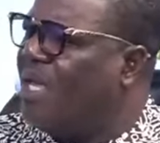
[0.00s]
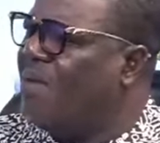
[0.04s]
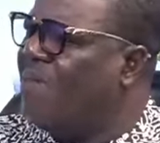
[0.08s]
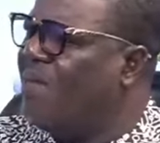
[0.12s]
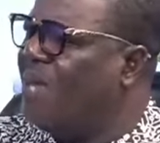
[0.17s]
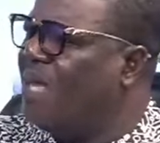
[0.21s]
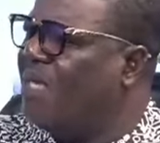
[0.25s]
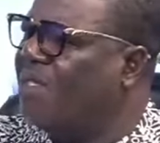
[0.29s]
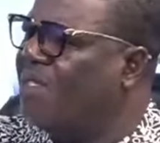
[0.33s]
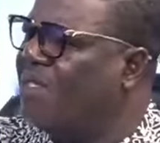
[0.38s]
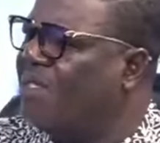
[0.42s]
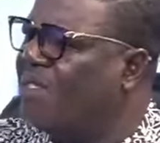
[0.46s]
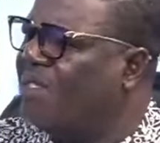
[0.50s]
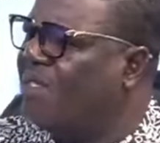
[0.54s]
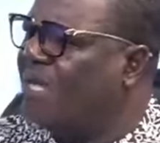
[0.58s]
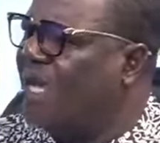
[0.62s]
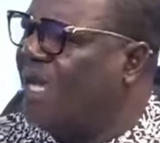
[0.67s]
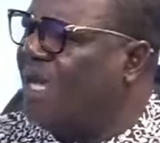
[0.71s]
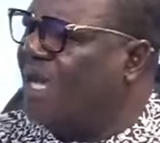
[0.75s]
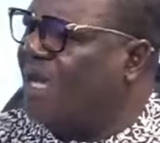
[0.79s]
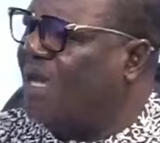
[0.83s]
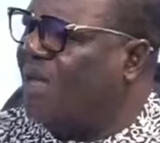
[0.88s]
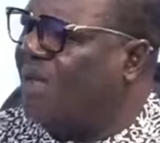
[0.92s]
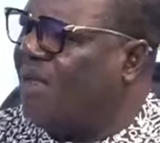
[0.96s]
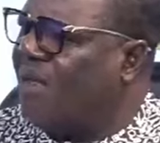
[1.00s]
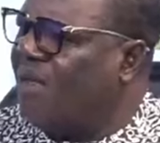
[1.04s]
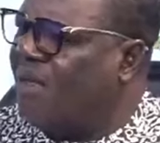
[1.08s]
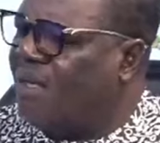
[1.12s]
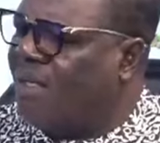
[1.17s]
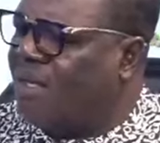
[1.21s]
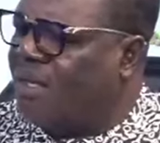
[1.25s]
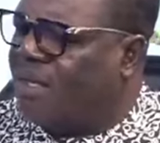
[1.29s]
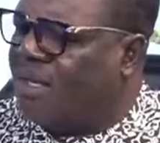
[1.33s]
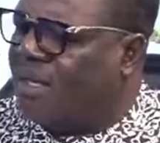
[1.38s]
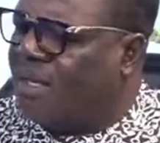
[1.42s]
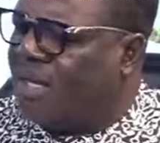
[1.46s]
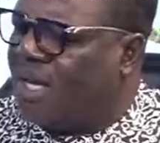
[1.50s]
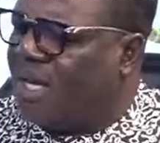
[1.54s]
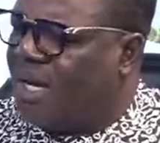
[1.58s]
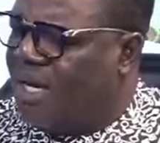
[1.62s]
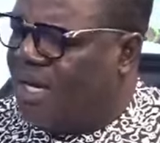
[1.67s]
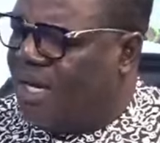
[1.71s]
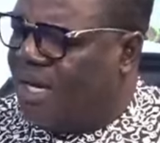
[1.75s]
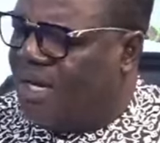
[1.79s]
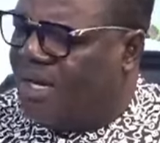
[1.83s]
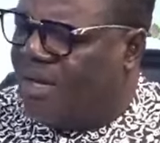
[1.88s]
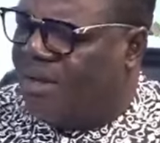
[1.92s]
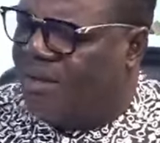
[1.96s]
Imagine, sir,
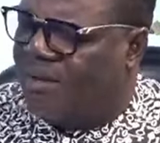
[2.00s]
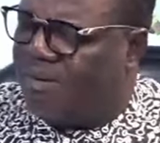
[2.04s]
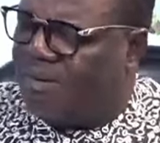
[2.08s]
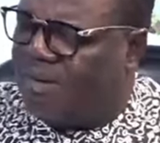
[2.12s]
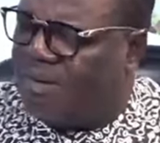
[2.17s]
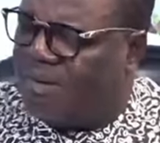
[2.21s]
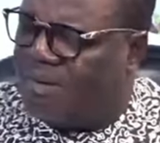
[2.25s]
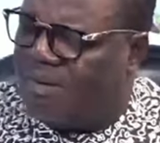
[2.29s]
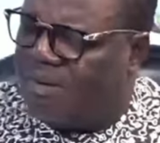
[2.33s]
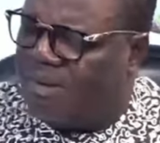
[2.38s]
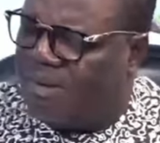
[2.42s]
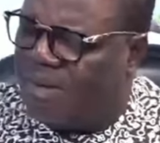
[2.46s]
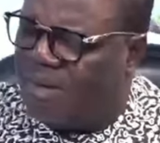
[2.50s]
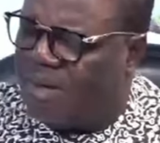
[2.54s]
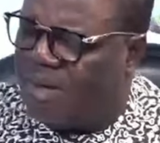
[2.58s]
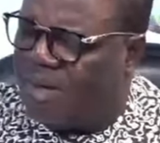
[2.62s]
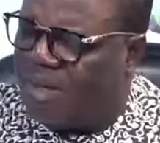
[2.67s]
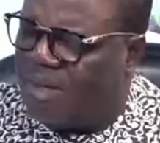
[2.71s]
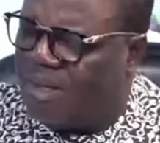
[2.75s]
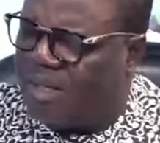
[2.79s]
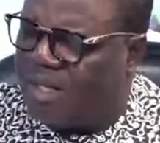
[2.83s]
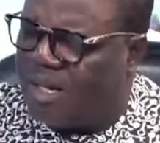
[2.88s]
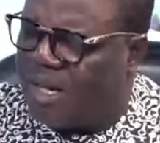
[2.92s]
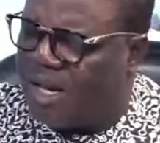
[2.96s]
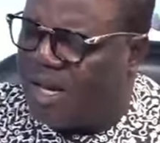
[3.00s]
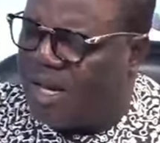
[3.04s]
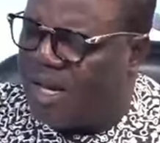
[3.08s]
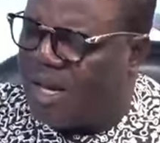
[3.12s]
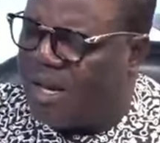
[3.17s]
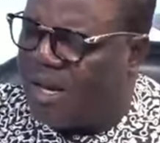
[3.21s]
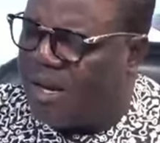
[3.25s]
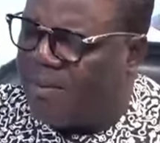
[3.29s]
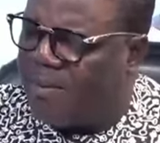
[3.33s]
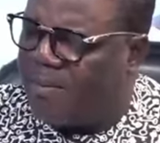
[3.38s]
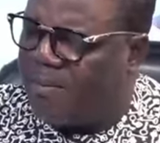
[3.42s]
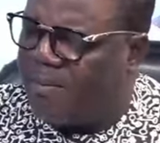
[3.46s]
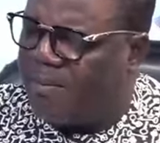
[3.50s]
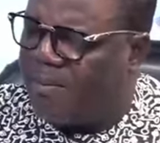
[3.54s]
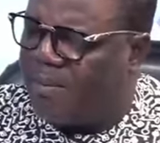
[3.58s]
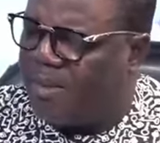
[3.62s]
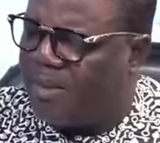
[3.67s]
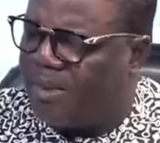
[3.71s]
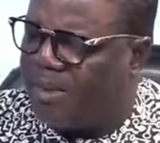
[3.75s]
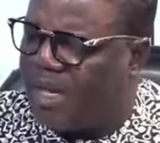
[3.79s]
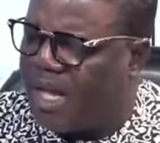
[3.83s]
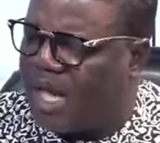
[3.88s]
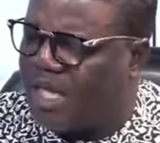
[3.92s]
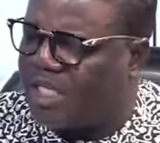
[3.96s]
and then,
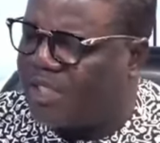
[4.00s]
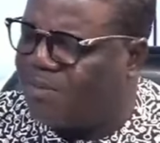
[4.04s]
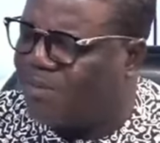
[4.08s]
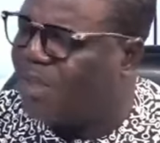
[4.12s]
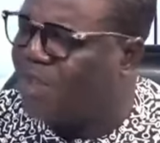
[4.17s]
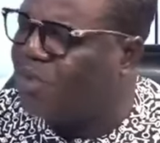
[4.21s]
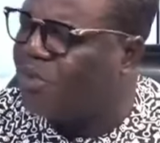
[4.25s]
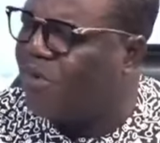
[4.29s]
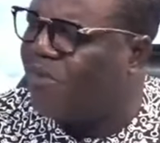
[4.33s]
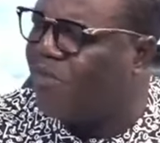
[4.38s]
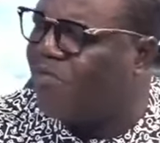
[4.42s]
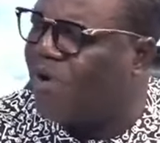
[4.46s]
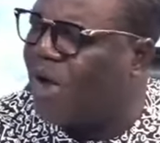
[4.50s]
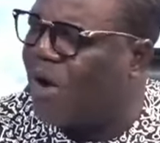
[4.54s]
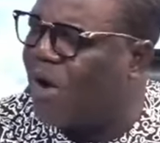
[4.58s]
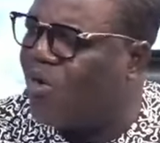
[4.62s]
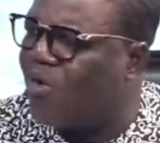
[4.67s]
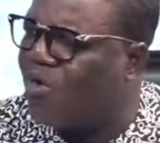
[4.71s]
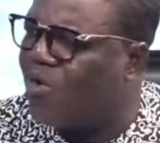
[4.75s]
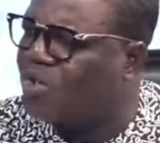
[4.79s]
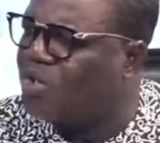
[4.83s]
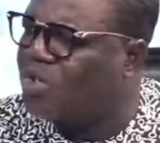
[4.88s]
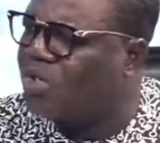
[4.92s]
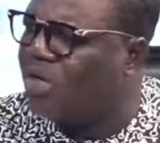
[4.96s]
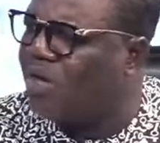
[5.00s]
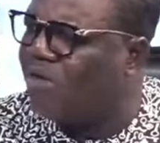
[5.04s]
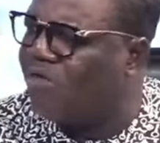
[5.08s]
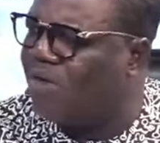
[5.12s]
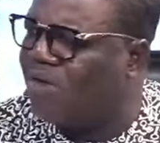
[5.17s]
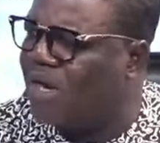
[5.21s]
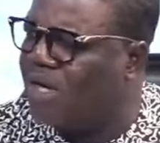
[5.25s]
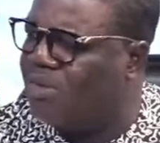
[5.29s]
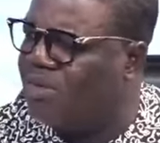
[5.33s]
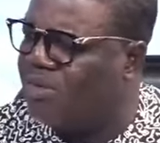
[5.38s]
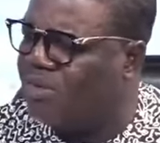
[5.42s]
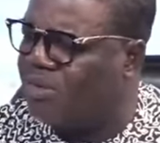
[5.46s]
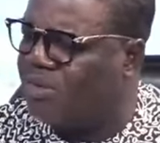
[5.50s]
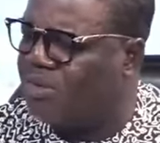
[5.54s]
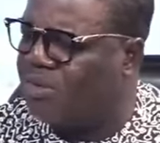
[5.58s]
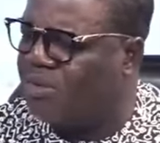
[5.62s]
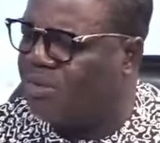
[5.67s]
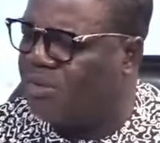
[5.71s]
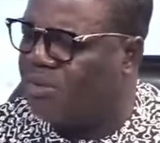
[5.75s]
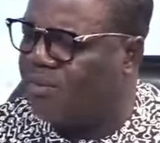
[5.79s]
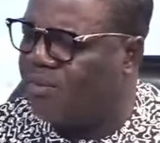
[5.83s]
as part of our cultural values, no.